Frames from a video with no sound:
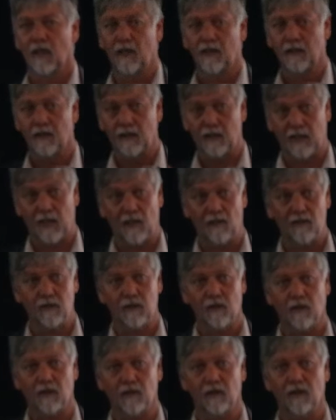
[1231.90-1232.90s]
under the current
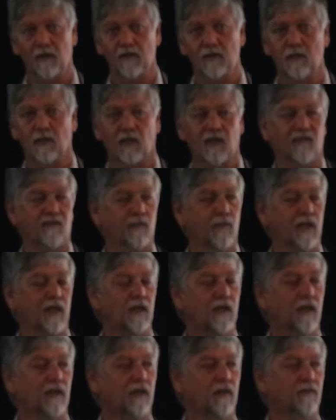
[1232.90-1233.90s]
guidelines, not having been
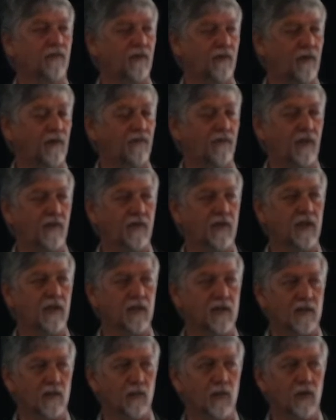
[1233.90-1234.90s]
cleared for 50
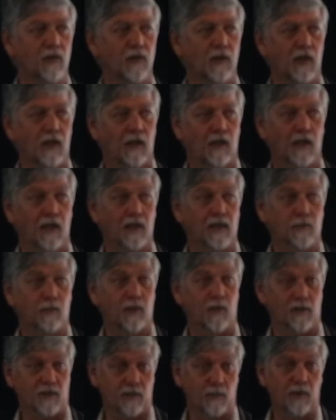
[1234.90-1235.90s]
years or more, as
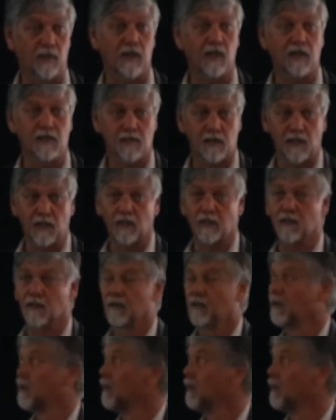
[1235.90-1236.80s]
possibly extinct.